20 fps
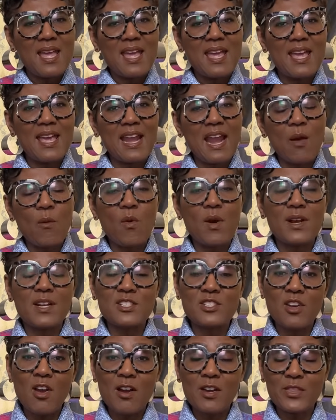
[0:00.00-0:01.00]
and I want to
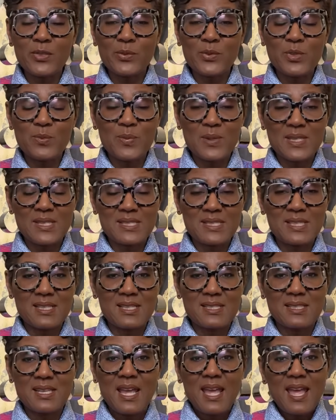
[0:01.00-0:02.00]
talk through the
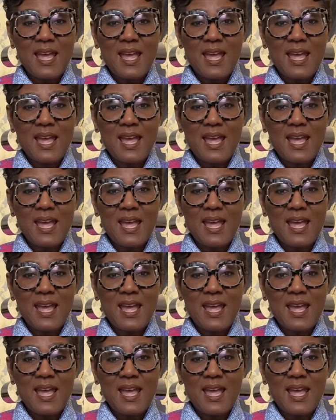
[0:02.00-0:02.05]
pieces